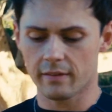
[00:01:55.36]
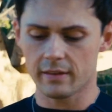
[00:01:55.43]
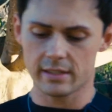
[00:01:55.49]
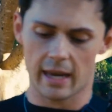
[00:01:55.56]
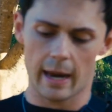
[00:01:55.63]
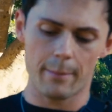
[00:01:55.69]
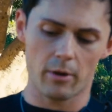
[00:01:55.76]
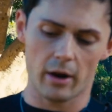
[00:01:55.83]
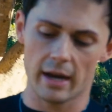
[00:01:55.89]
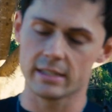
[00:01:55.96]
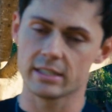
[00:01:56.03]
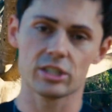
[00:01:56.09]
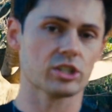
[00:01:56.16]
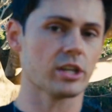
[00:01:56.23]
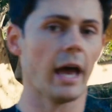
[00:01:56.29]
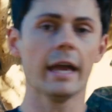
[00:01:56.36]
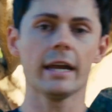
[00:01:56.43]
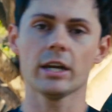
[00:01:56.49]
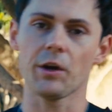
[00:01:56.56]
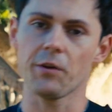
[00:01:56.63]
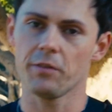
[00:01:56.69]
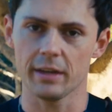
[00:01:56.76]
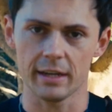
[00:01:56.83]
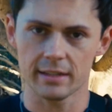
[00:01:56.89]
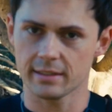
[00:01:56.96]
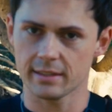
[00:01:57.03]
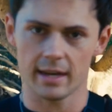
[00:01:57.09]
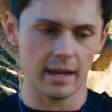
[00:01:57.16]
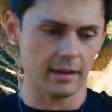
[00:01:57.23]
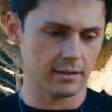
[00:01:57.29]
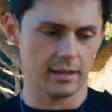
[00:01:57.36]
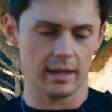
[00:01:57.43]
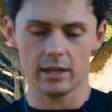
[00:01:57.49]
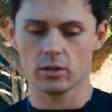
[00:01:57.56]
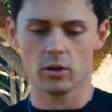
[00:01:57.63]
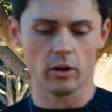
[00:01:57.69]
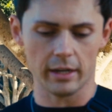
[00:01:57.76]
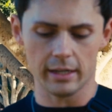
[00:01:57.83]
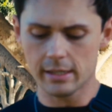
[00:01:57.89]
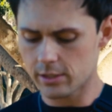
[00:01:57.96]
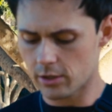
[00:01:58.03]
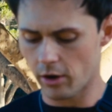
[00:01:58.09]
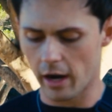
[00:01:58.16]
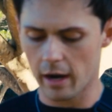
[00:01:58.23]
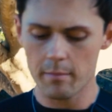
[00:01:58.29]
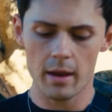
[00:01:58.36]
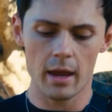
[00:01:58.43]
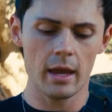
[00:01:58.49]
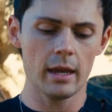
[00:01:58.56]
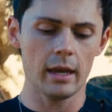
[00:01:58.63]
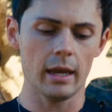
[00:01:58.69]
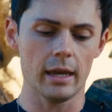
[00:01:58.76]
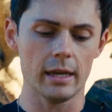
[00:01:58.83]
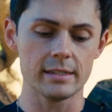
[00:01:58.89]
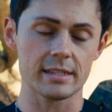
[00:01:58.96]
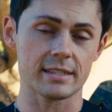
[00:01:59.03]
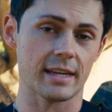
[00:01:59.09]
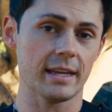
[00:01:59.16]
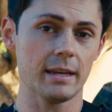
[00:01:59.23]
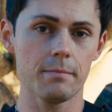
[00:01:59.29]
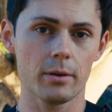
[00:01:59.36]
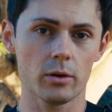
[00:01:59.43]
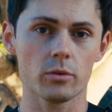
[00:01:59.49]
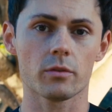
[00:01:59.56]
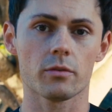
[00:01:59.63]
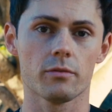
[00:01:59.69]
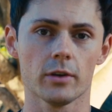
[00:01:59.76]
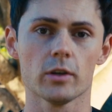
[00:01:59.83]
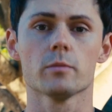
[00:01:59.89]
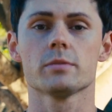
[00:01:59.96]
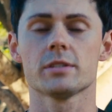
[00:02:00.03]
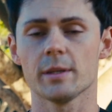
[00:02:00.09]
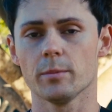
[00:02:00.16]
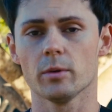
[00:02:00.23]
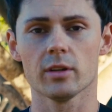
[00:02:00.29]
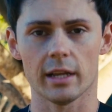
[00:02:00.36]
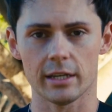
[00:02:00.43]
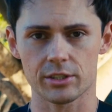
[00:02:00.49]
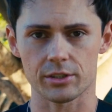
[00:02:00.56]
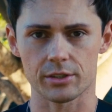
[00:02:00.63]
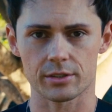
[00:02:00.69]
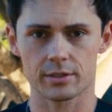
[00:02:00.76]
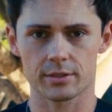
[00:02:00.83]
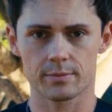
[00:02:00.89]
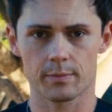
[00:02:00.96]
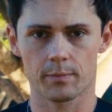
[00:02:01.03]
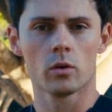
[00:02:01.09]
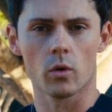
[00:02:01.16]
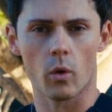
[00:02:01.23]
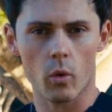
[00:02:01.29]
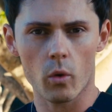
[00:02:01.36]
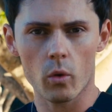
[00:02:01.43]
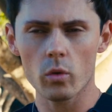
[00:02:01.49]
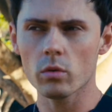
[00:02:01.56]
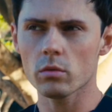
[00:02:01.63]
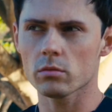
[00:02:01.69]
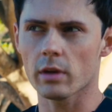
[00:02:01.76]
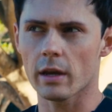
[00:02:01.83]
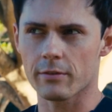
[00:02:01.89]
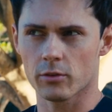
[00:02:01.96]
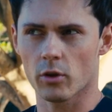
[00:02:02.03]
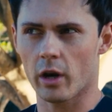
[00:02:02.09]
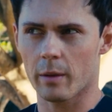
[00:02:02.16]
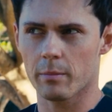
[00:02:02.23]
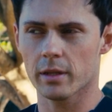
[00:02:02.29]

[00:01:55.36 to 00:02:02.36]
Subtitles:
that this camera has just taken over the internet, TikTok, Instagram is its inbuilt film simulations. All, if not I